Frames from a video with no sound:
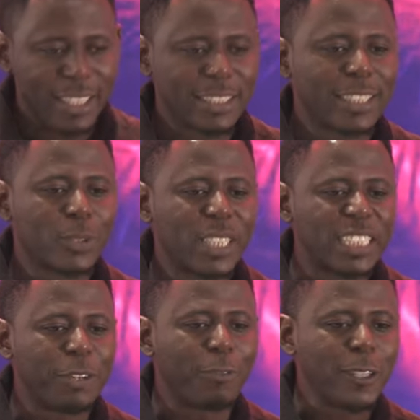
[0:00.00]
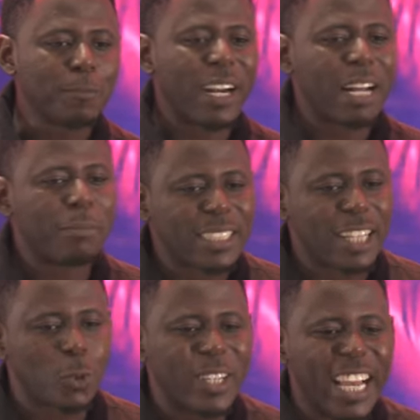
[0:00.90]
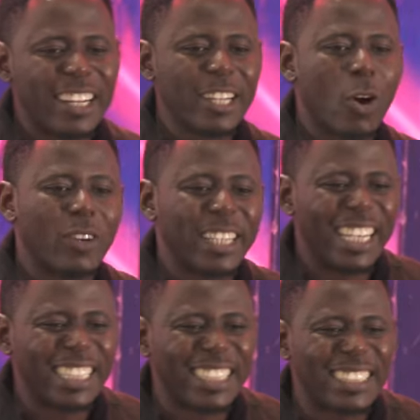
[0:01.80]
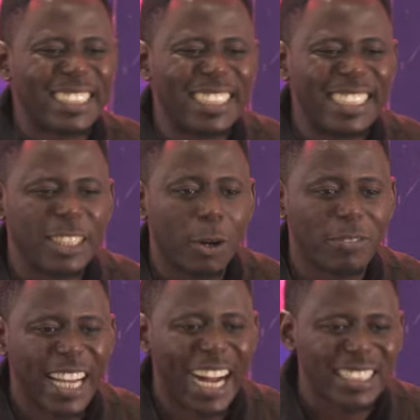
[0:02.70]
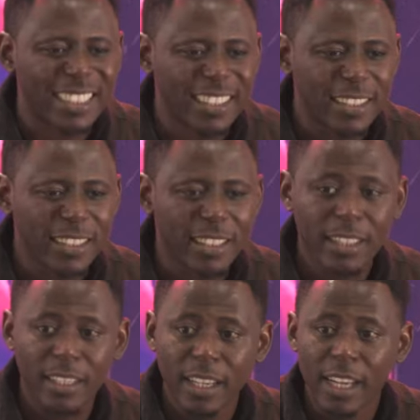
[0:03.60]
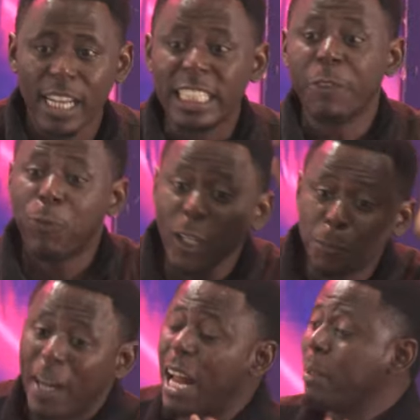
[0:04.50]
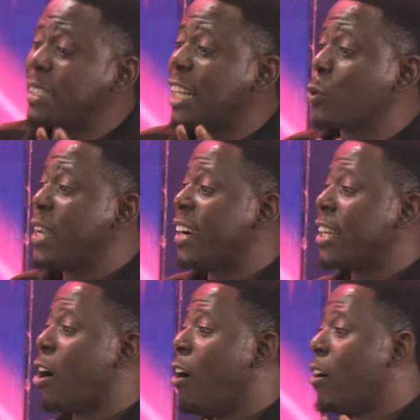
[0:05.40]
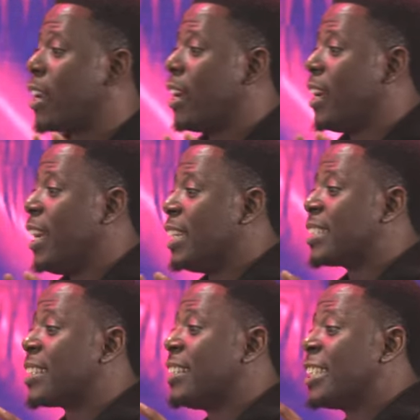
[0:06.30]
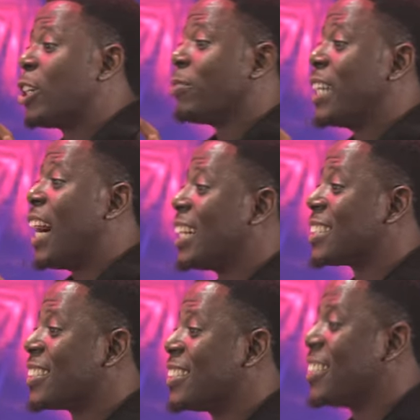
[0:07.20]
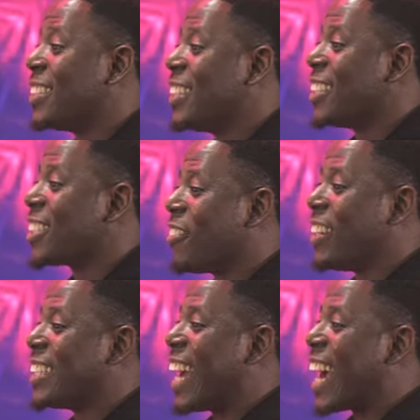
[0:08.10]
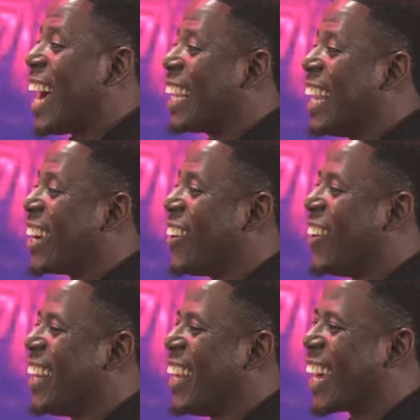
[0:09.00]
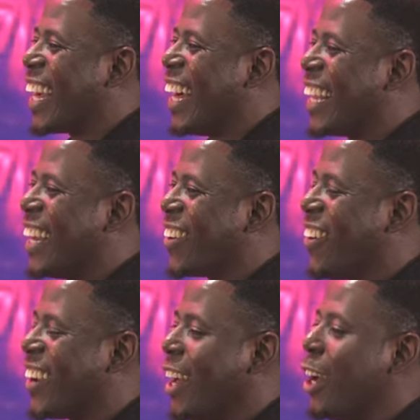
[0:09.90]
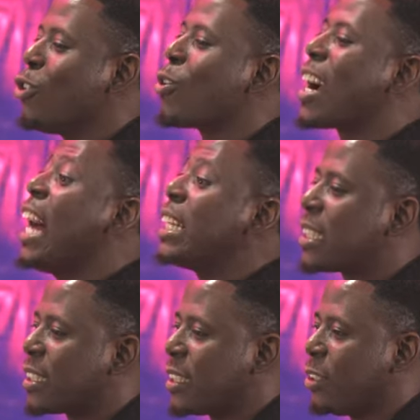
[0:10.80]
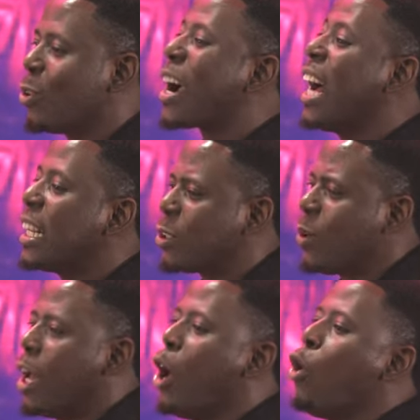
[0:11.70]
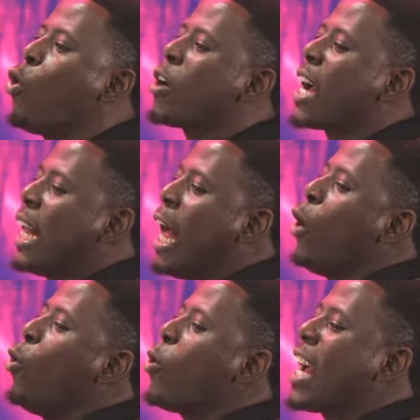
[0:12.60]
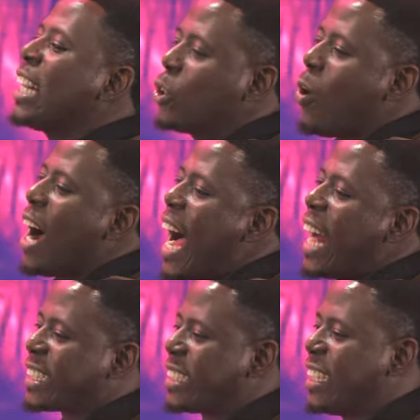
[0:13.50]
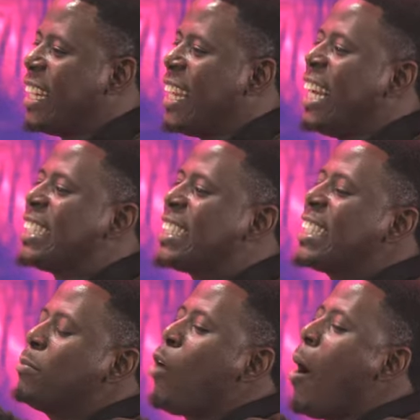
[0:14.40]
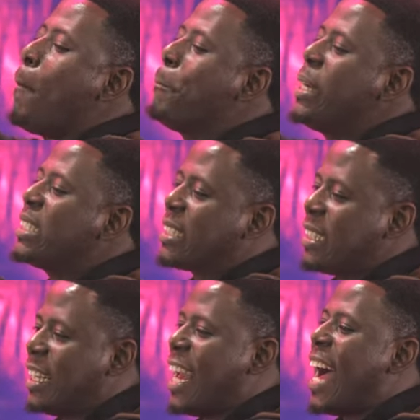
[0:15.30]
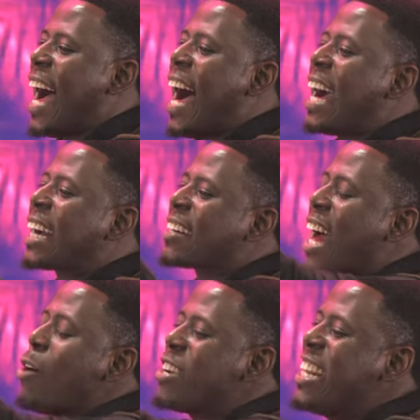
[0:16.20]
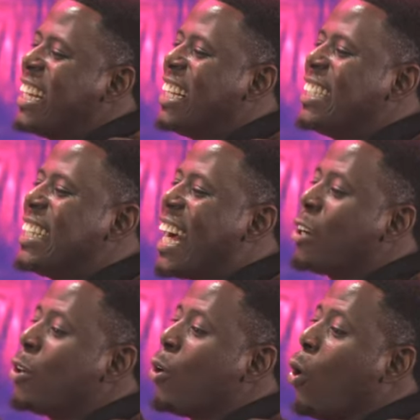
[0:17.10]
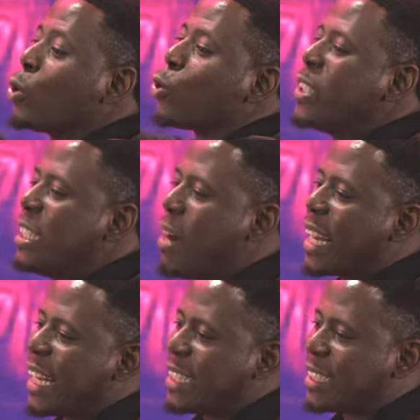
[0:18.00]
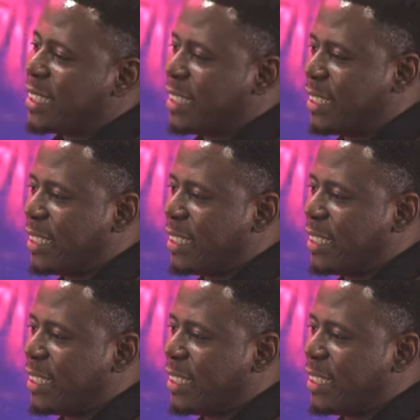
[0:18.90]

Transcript: Listen to this the first parameter to hearing God is the serenity of the heart. The first parameter to hearing God is the serenity of the heart. Somebody say, I can't hear God. I can't hear God. You can't. You can't. Look, look at look at your heart. It is more busy and crowded than Oshodi market.